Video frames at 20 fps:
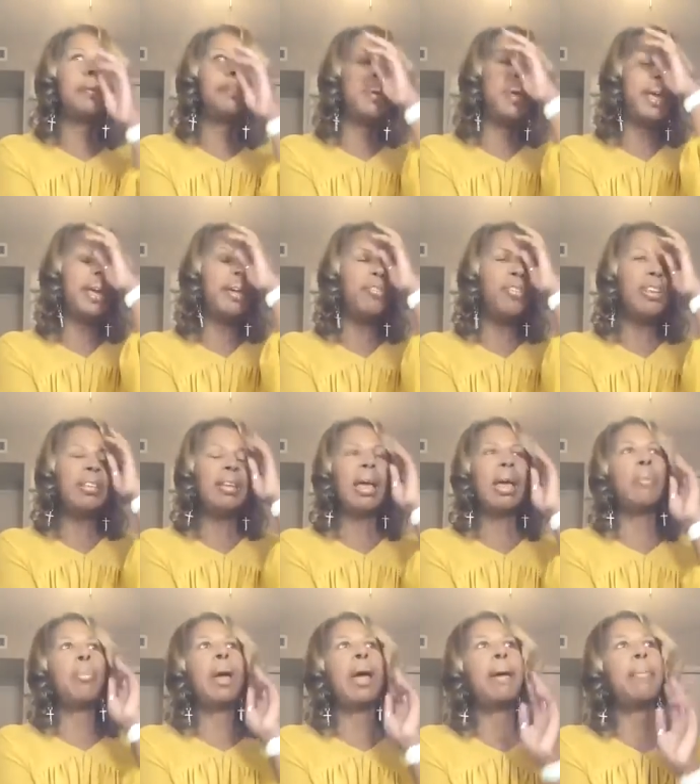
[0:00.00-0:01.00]
But every
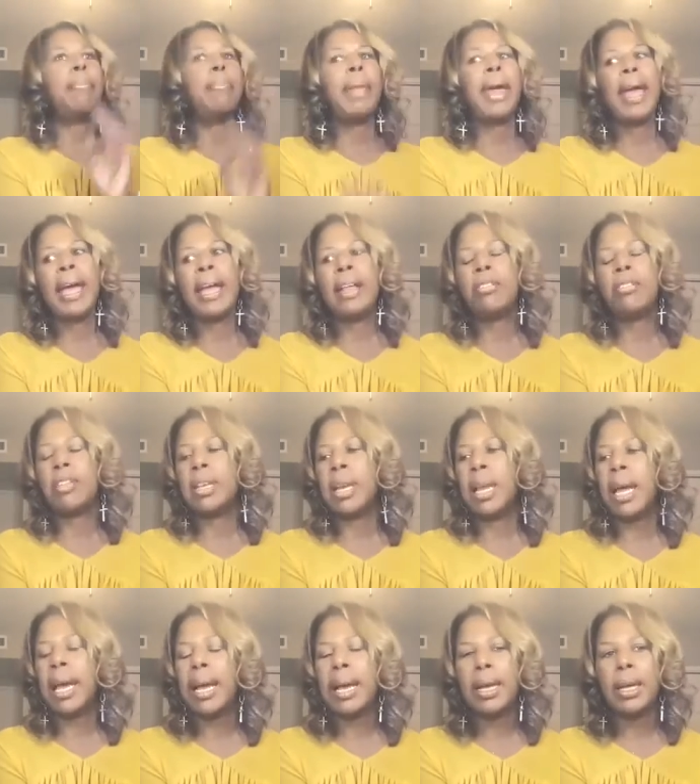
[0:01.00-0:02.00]
time I imagine,
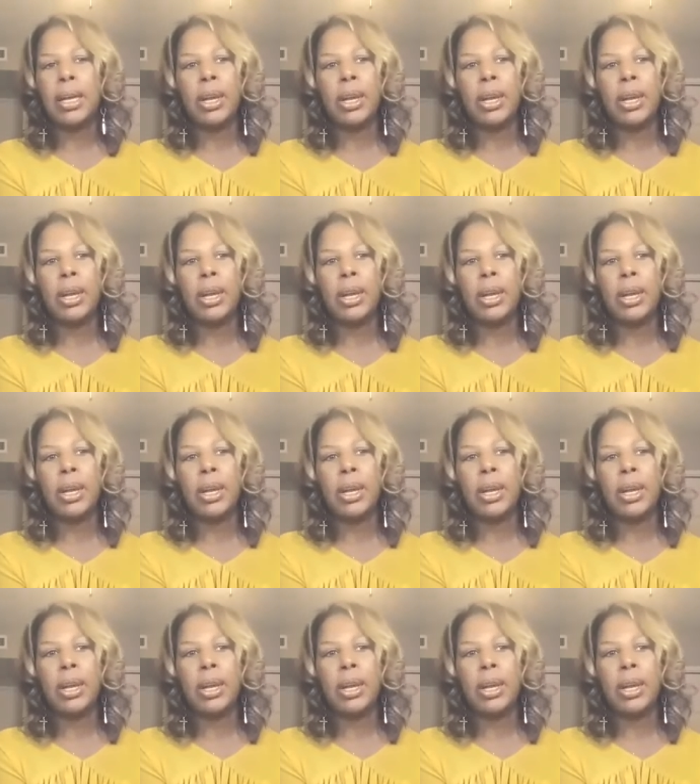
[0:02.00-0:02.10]
like,